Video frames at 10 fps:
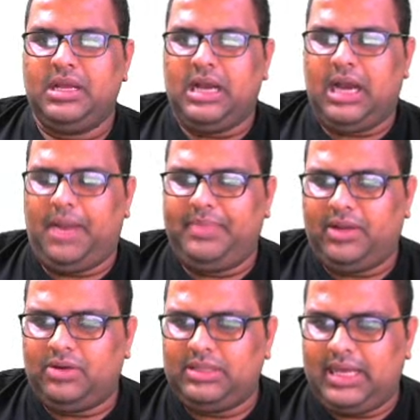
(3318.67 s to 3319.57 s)
Ab
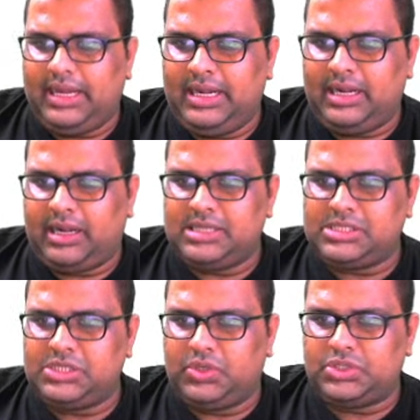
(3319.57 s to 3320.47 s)
dekho, they are in
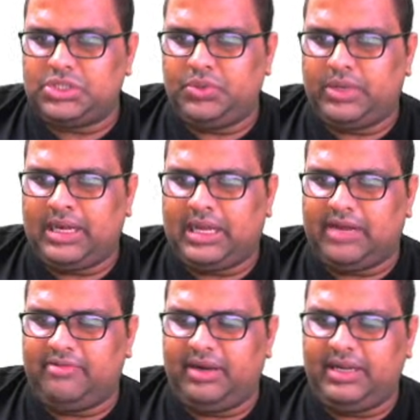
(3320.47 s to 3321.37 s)
ratios. You can
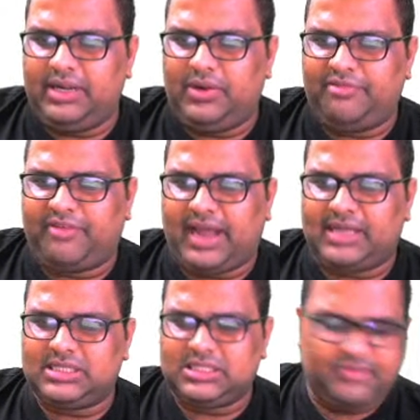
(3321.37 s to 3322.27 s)
convert it into
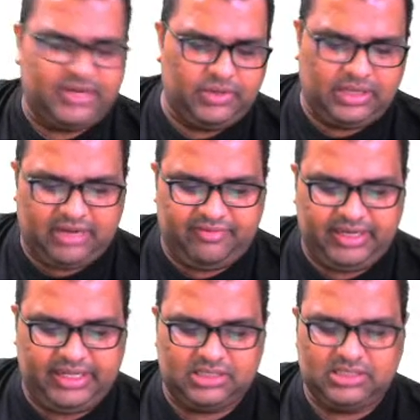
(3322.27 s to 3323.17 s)
fractions for your
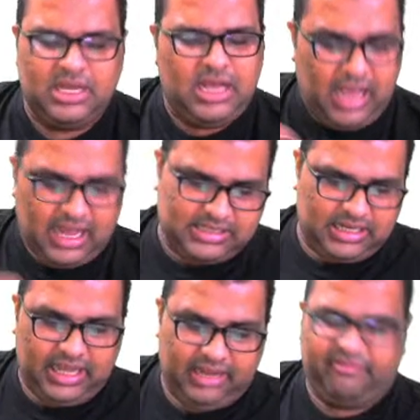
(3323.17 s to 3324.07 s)
convenience. As I
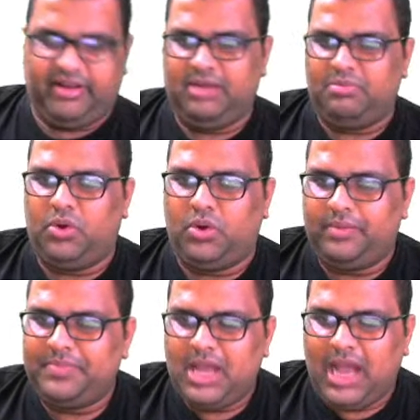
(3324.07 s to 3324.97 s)
like wine more,
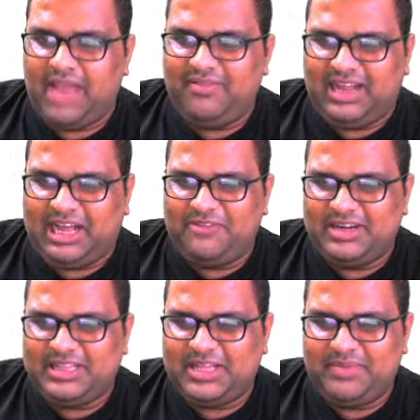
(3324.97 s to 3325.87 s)
I will
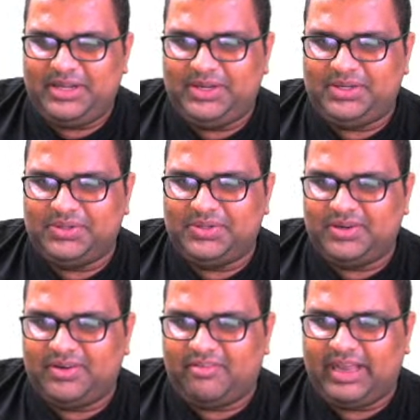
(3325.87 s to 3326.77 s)
convert them into
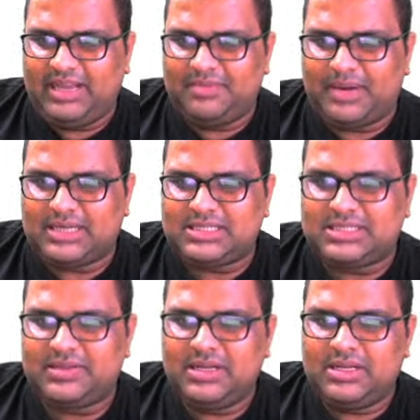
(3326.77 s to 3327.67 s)
wine parts.